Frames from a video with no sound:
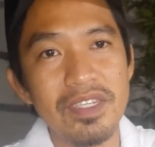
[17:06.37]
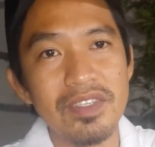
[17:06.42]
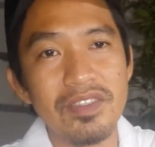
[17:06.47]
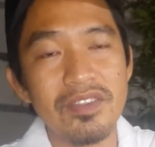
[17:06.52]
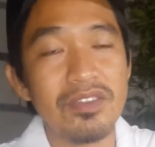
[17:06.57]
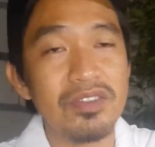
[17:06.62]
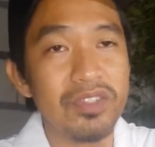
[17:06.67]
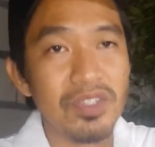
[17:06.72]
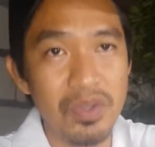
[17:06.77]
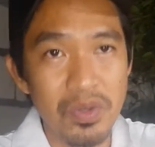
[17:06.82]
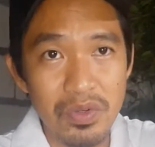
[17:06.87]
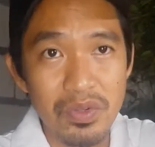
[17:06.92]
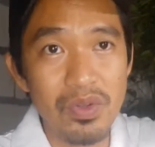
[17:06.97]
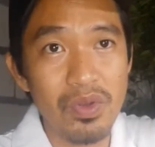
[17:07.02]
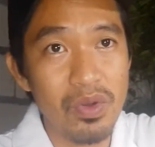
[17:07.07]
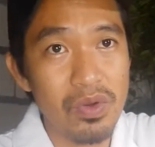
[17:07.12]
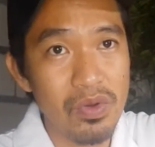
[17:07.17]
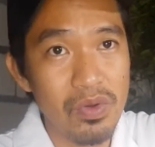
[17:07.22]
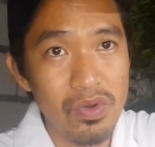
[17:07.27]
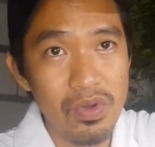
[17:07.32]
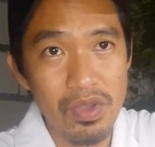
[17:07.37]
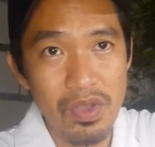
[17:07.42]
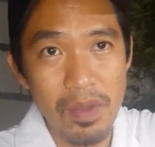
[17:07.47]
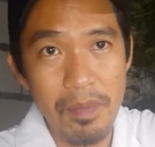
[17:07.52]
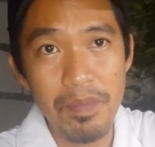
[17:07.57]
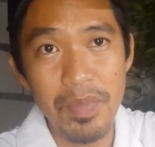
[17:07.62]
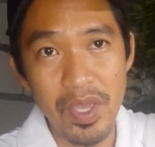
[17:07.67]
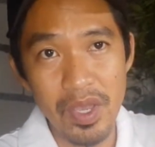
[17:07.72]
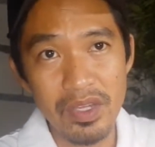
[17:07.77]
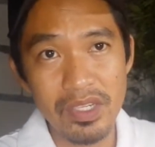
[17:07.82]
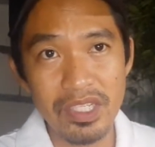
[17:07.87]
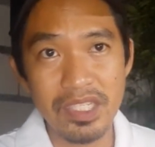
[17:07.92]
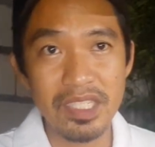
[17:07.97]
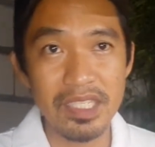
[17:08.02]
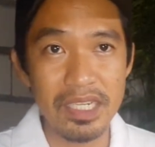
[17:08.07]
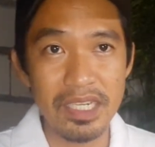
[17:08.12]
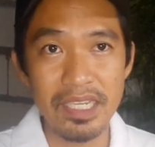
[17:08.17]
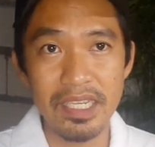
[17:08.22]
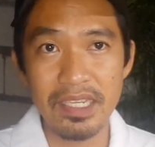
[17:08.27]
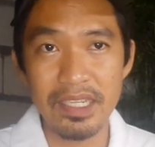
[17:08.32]
So don't go beyond the
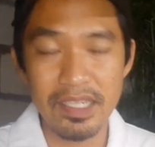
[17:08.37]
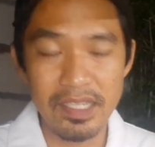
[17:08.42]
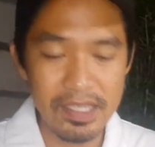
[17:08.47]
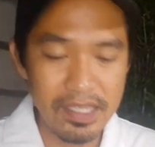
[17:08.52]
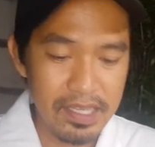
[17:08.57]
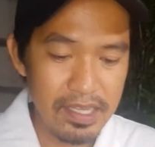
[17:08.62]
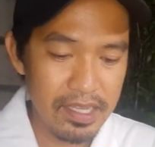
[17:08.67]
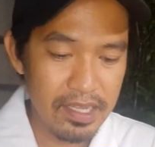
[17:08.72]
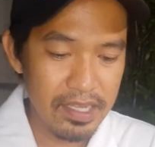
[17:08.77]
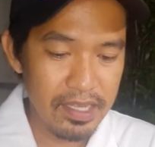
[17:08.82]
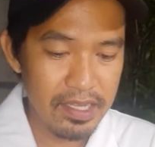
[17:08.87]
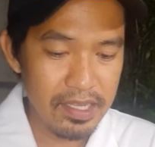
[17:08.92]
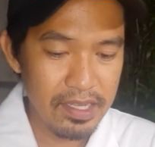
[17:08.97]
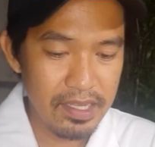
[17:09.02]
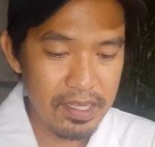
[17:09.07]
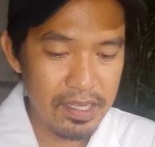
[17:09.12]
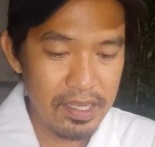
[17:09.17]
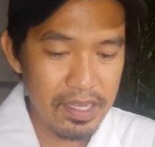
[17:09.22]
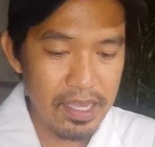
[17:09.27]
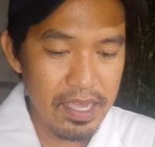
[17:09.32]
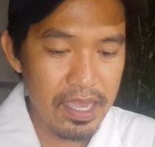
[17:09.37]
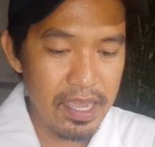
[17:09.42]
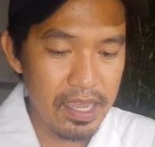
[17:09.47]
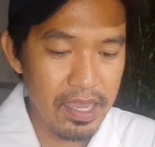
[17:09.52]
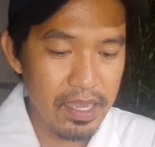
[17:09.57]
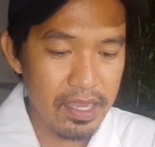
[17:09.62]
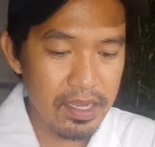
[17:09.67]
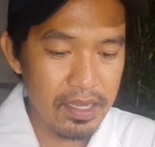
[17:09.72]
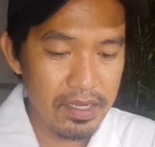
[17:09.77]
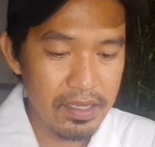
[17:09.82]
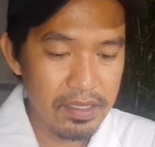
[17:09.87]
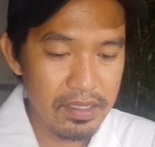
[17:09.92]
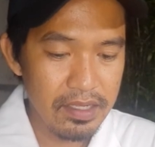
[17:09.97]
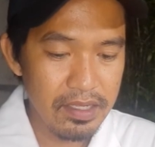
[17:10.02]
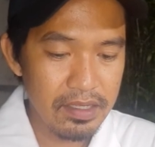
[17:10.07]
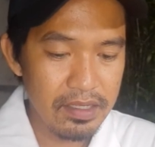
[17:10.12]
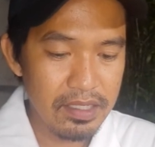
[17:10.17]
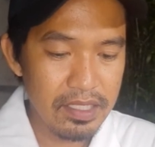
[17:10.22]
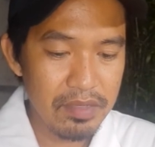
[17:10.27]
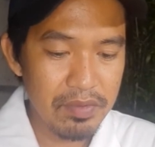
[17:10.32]
ceiling.
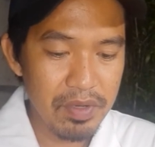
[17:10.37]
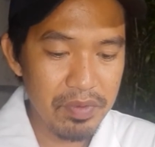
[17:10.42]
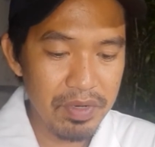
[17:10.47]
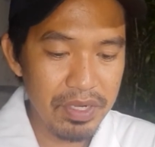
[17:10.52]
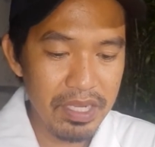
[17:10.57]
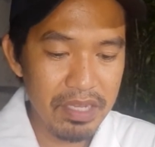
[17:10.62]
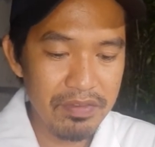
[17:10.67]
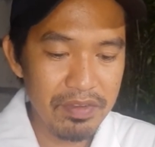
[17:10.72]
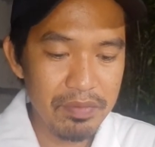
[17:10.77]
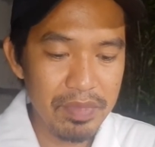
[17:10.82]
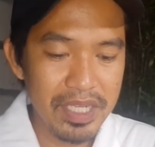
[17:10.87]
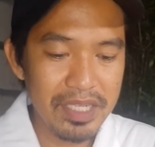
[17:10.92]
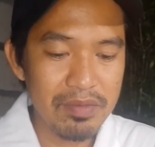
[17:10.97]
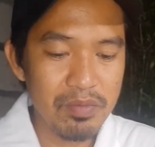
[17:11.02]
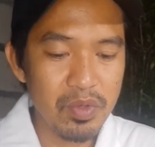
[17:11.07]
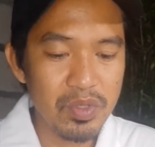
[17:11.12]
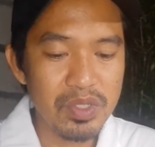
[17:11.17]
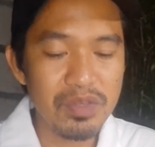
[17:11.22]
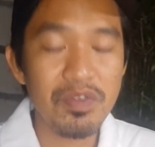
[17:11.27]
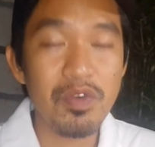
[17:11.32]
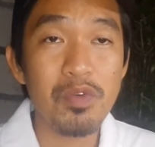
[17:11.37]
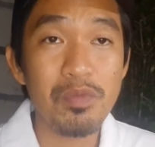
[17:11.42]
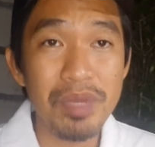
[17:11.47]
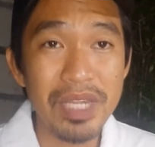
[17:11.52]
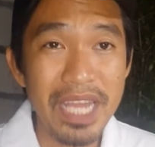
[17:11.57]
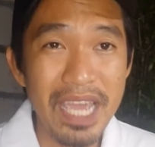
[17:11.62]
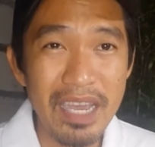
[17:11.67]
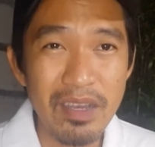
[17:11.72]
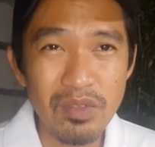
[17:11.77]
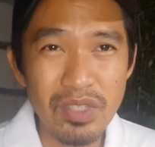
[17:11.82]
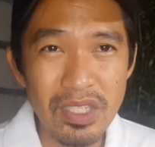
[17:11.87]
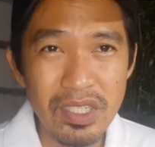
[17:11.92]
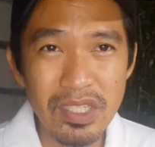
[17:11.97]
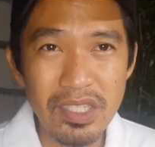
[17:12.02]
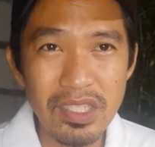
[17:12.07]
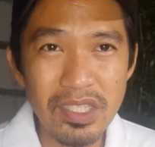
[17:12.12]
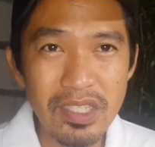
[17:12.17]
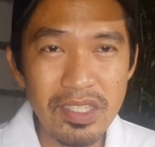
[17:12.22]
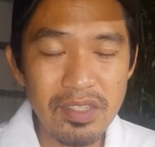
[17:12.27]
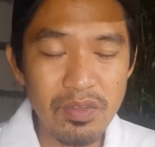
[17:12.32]
And tip number 11, make the most of open houses.
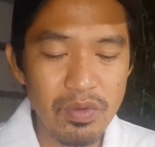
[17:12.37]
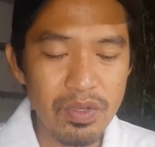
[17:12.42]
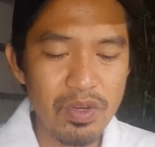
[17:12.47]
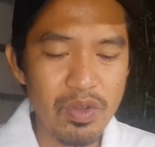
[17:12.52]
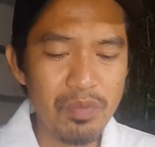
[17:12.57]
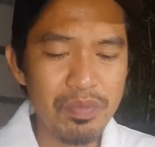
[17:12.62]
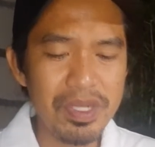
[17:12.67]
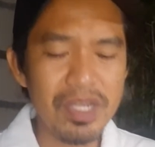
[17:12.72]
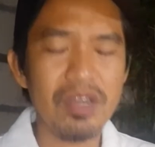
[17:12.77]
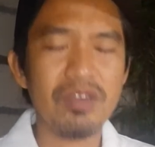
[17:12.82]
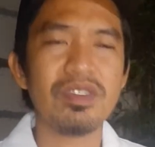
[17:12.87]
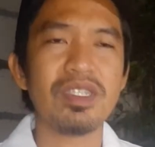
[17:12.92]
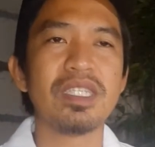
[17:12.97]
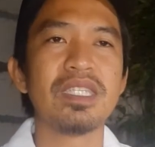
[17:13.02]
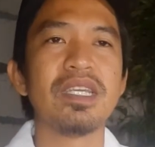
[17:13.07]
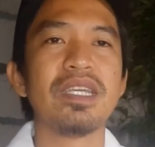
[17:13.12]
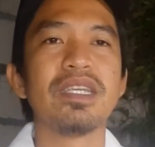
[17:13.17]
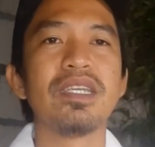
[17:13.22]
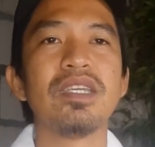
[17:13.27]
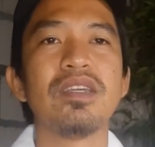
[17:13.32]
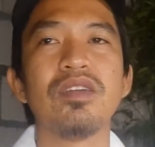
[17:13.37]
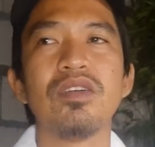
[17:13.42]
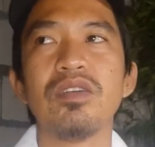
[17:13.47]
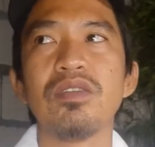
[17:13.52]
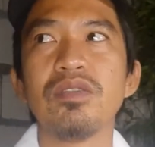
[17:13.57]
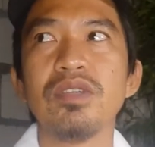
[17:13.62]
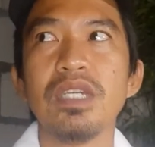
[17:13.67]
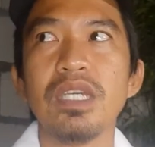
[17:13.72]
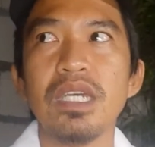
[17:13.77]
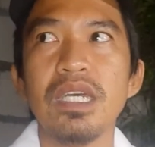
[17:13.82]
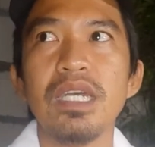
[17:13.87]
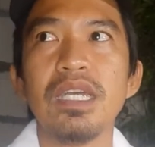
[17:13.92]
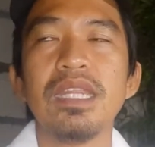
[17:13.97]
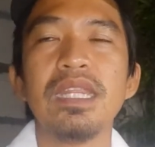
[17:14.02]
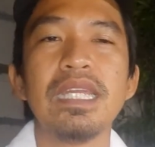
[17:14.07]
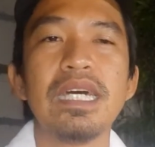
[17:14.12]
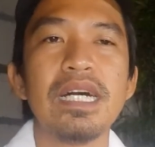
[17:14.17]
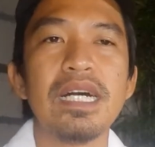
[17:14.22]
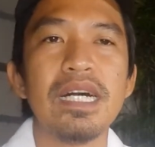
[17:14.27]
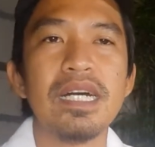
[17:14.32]
So an open house is like,
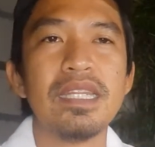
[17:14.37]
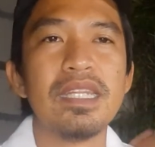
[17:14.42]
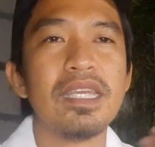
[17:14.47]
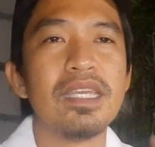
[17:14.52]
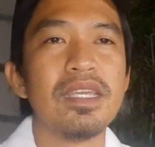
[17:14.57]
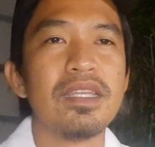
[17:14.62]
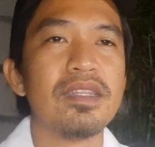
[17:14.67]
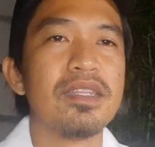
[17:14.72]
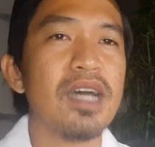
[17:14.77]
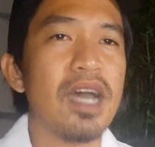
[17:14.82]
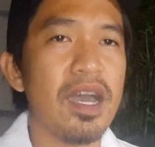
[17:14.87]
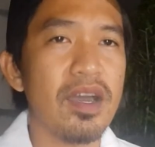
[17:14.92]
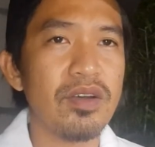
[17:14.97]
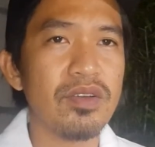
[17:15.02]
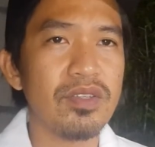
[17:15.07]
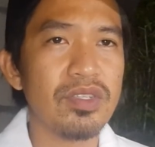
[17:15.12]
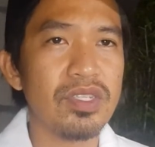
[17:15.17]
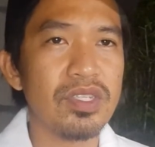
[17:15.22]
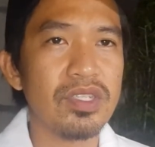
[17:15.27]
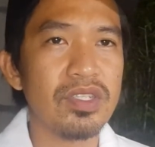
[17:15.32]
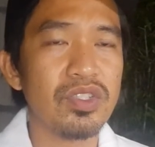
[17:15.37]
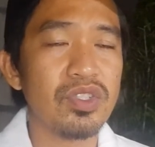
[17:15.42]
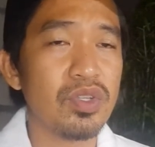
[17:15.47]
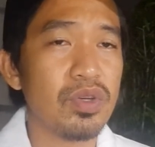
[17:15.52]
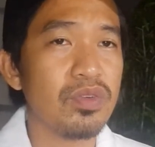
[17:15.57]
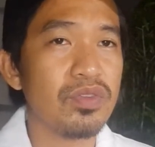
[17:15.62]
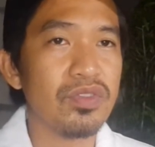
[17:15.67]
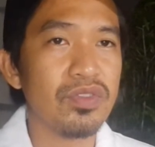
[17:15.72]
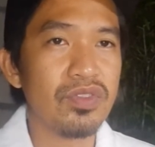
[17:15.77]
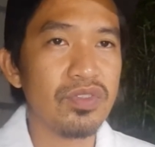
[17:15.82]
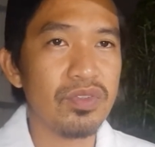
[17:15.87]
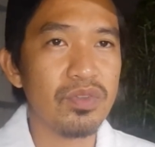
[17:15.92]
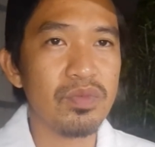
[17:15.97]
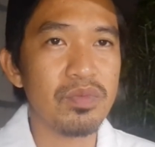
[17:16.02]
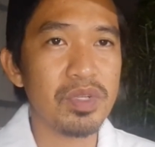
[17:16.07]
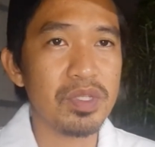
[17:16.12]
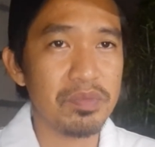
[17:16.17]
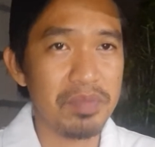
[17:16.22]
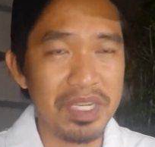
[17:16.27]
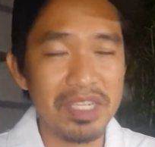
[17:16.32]
the house is shown to
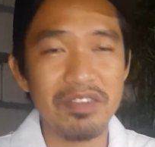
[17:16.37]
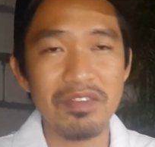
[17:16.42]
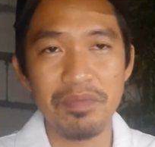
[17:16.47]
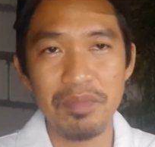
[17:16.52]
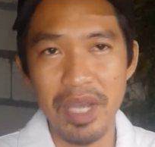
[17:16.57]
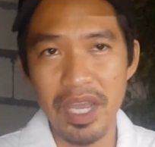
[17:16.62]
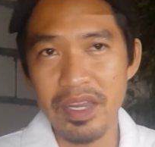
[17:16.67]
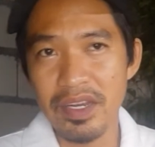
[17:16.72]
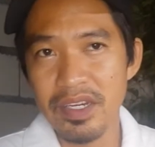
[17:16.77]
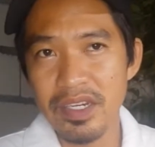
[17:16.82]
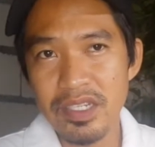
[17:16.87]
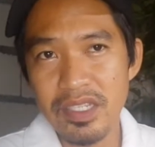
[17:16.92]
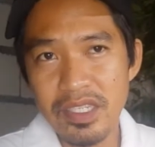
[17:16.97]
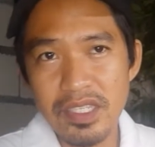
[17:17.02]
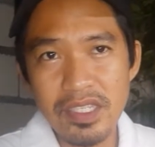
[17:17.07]
prospective buyers.